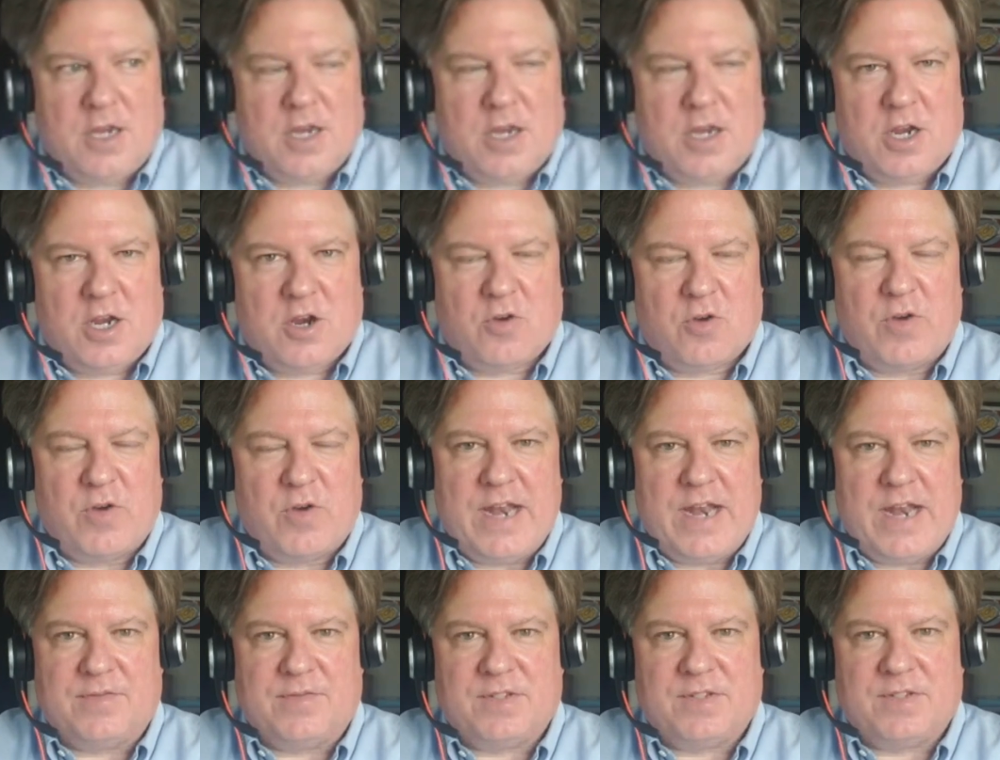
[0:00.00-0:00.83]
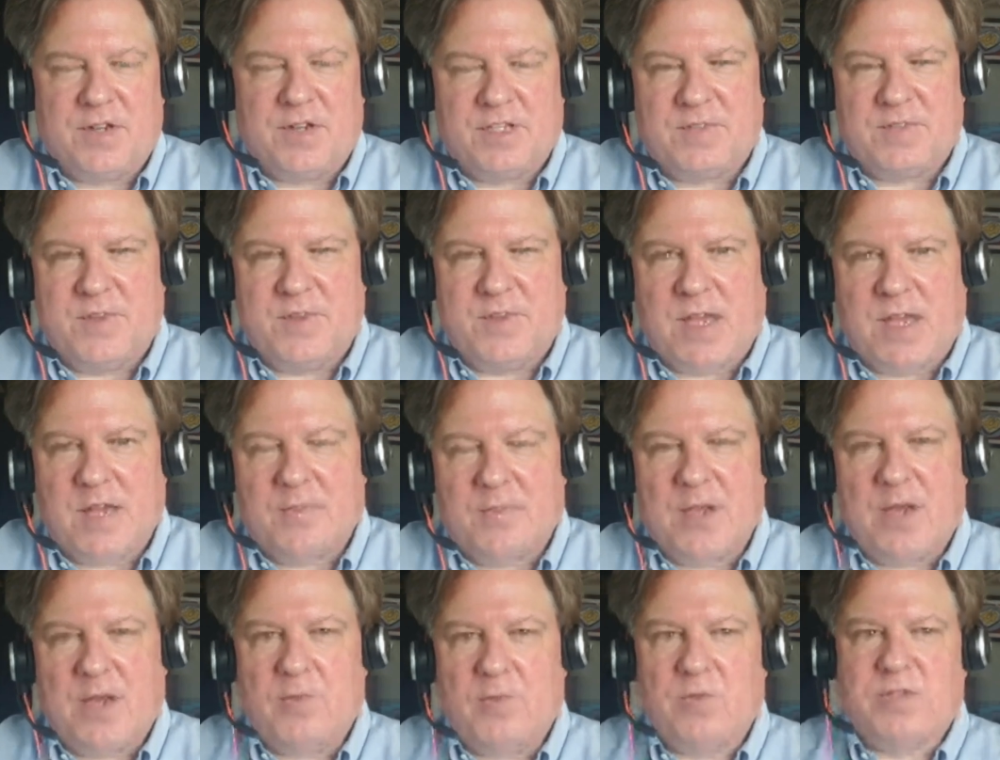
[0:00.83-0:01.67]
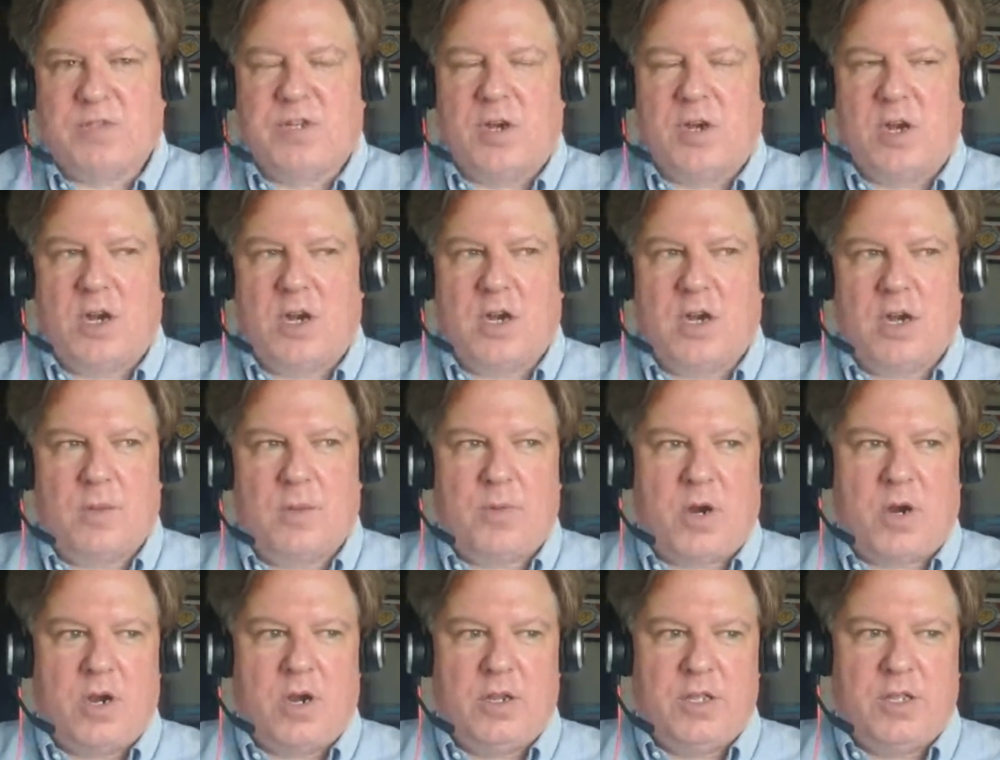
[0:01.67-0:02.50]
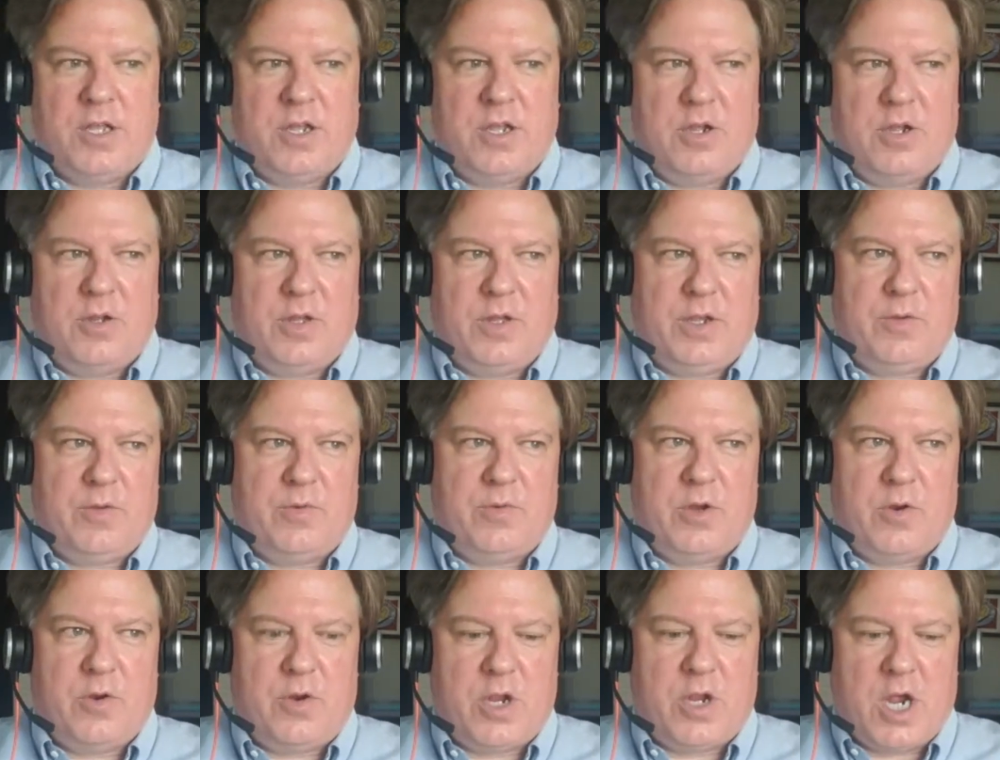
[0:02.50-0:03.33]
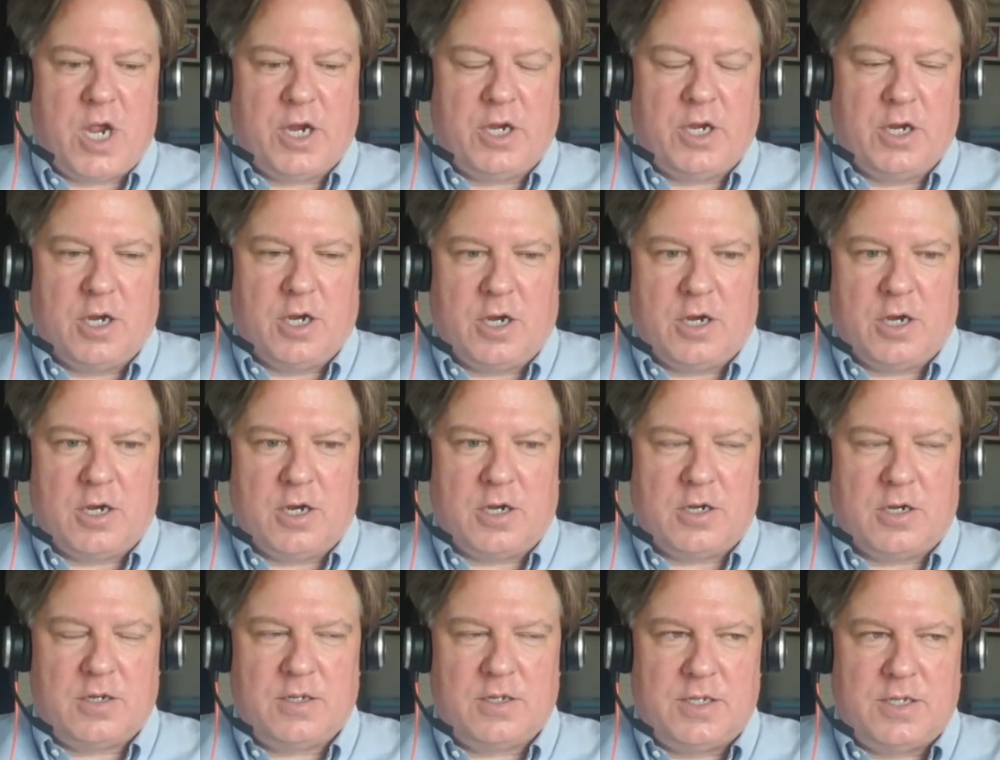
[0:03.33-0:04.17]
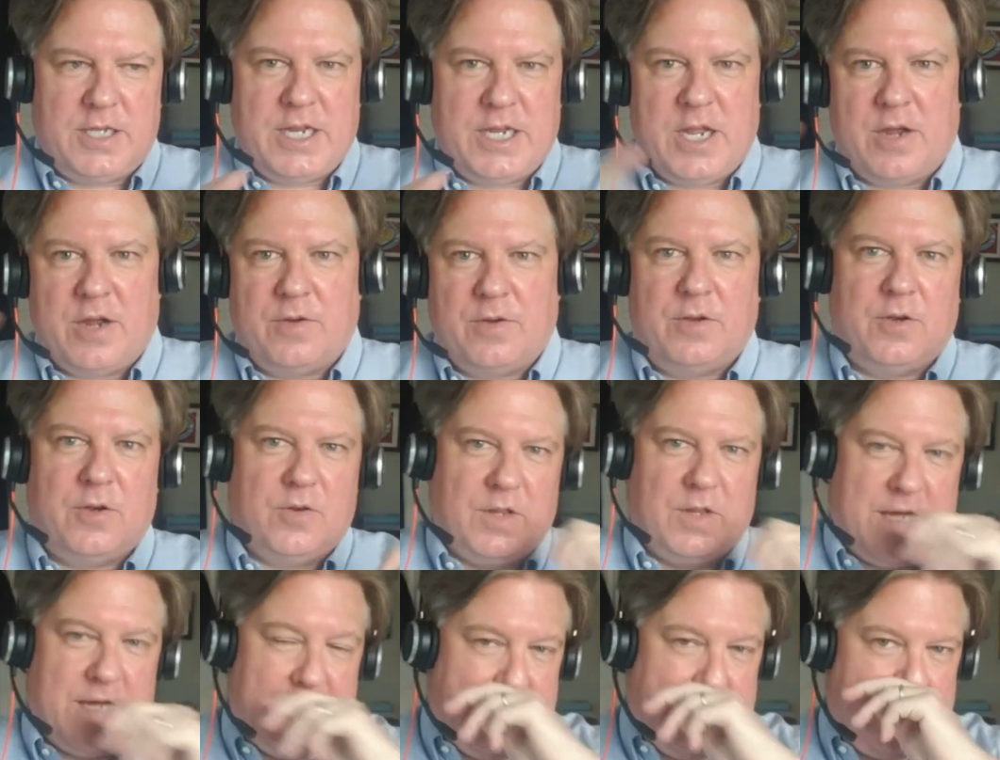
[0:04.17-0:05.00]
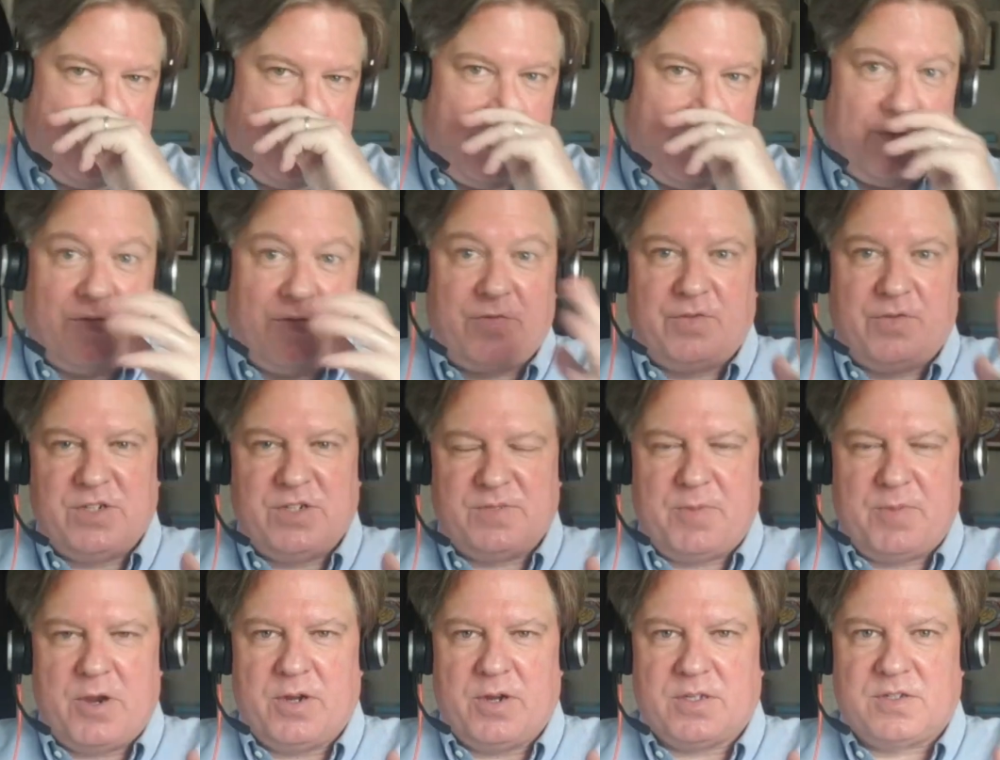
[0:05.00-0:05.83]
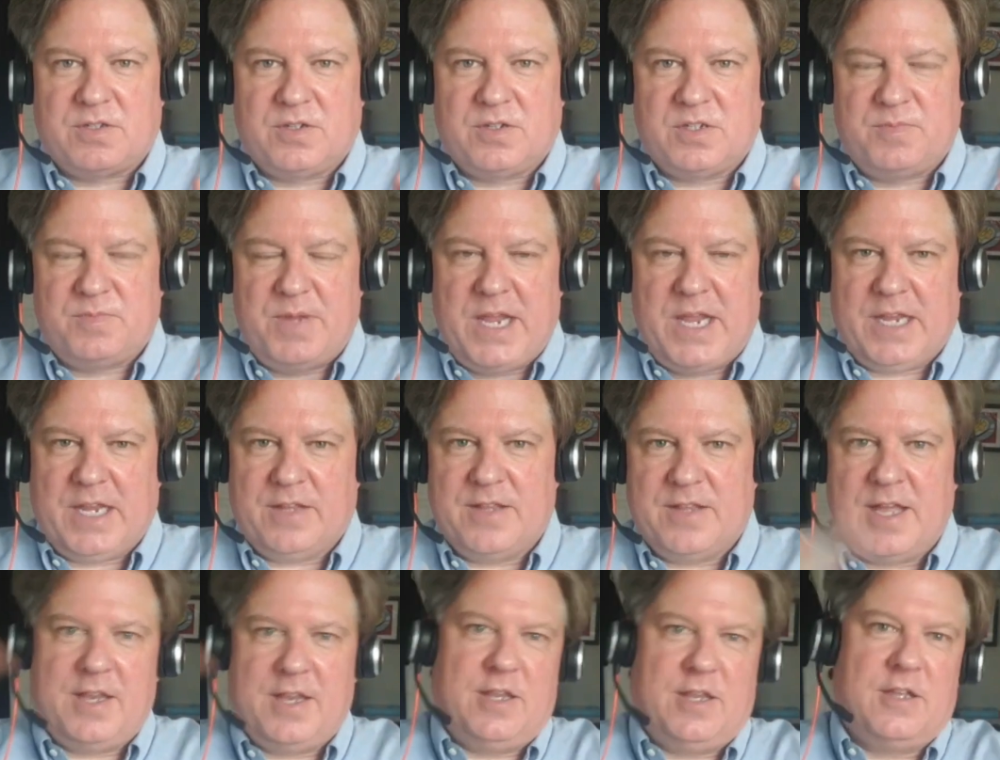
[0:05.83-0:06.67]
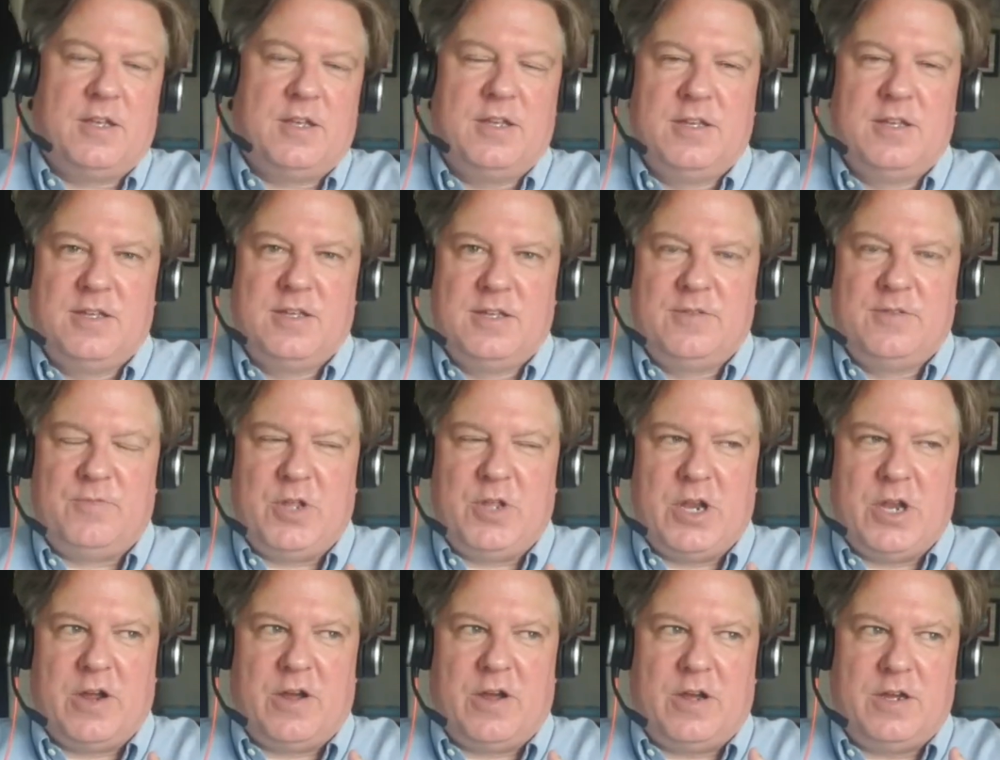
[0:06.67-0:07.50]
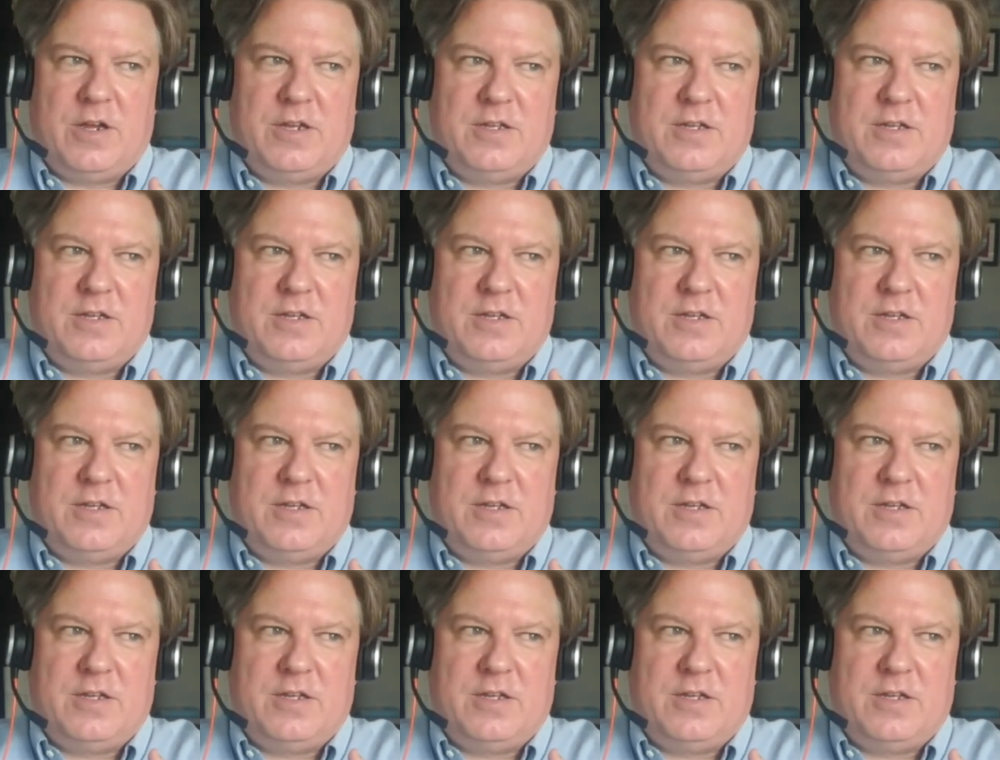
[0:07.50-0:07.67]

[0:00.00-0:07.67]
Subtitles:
creative, so to speak? I mean, was there a part of you, like when you were younger, you know, you're like more of a free spirit, so to speak? And then, you know,